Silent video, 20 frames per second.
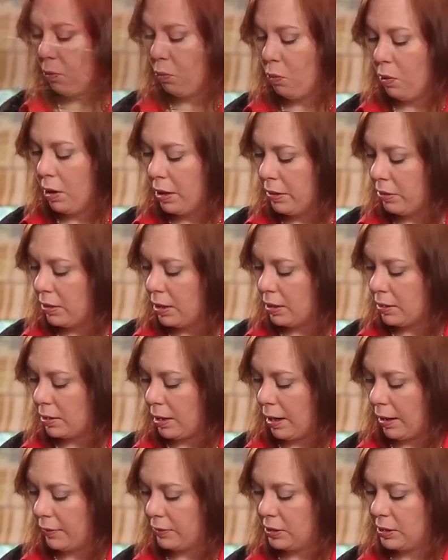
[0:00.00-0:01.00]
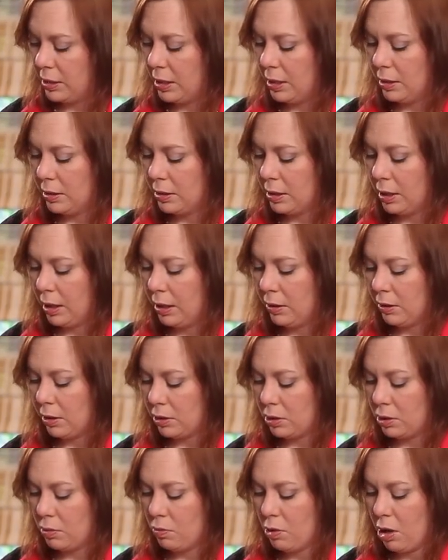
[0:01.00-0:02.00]
one thing that I've seen done
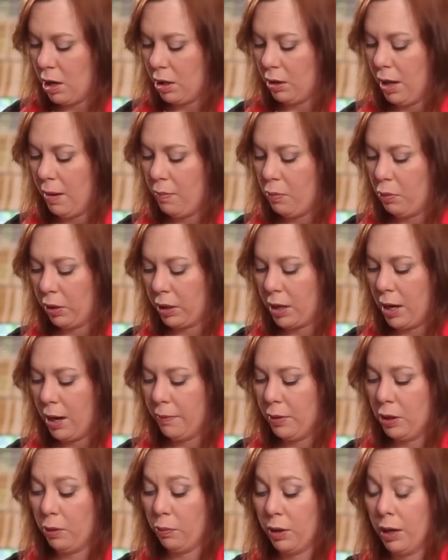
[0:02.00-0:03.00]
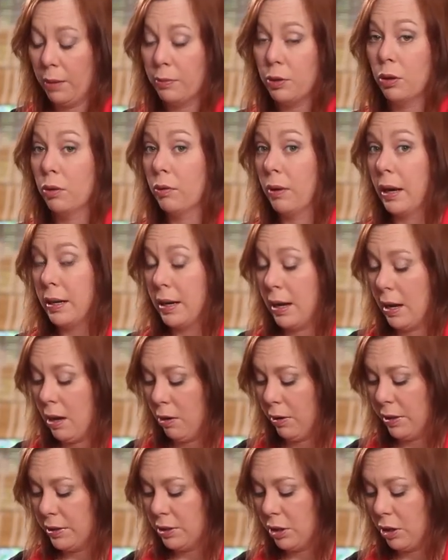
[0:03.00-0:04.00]
that's a lot more common than what I'm doing right
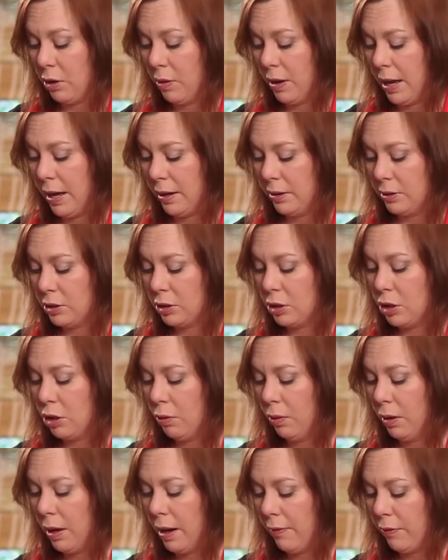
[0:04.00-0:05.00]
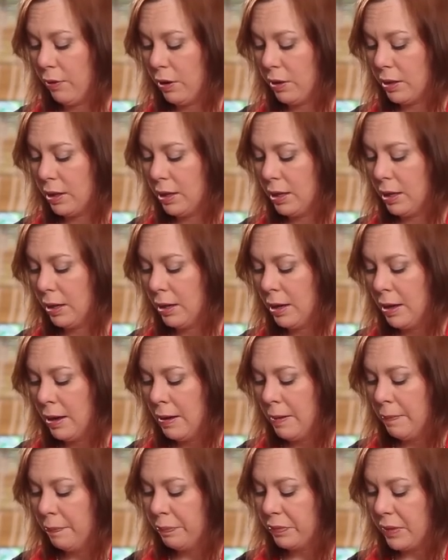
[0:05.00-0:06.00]
now is to go ahead and skewer everything
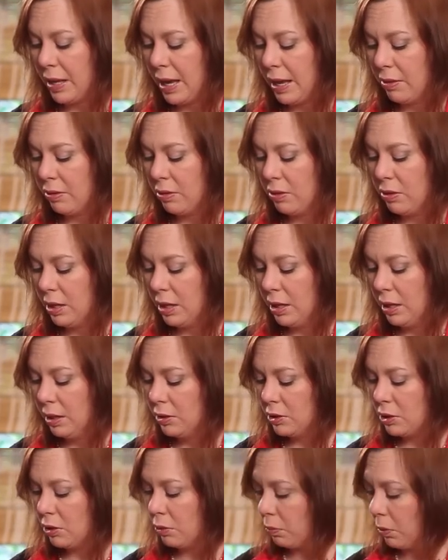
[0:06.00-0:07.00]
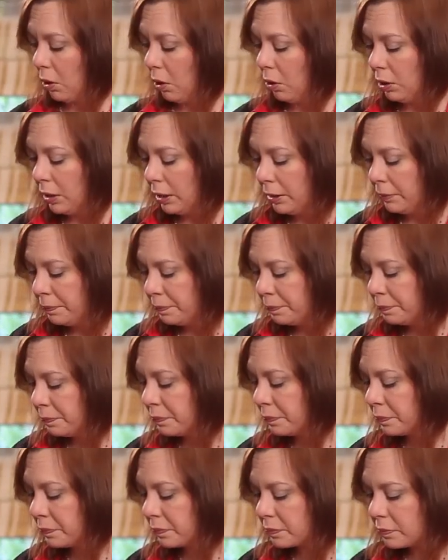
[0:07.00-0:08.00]
and then to roll it.
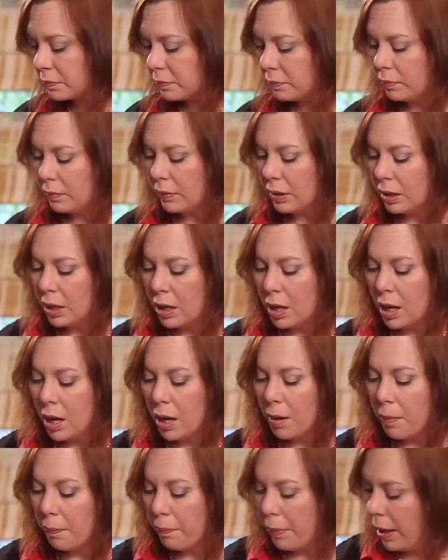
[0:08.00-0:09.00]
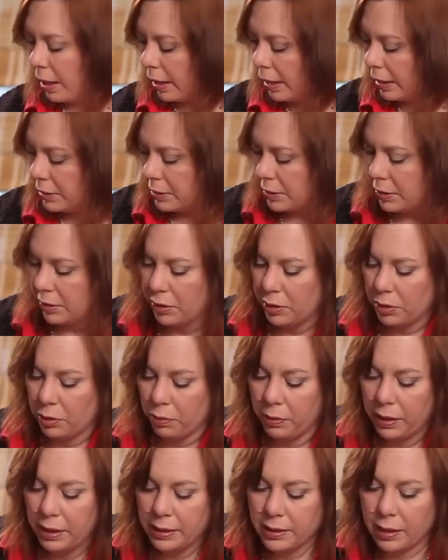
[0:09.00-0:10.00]
But the
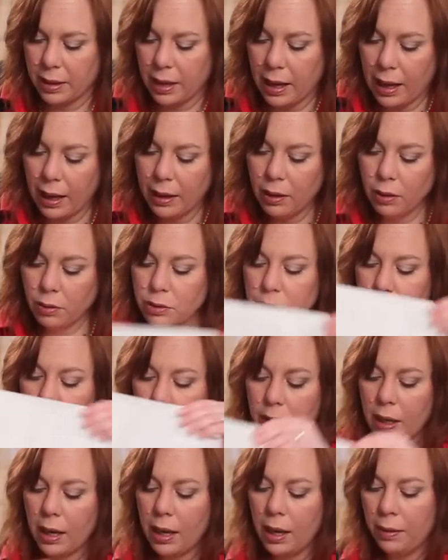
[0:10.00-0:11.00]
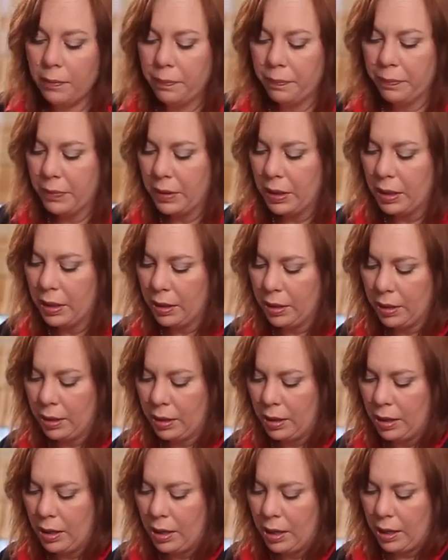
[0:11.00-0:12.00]
reason I don't do that
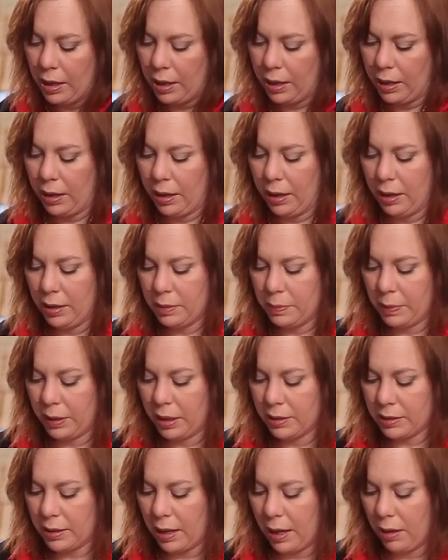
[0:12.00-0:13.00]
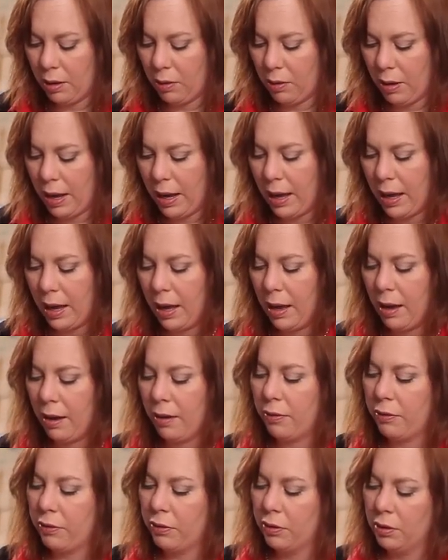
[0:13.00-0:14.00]
is because I don't
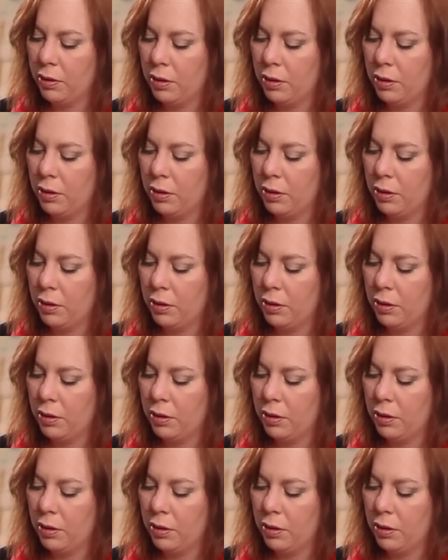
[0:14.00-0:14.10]
have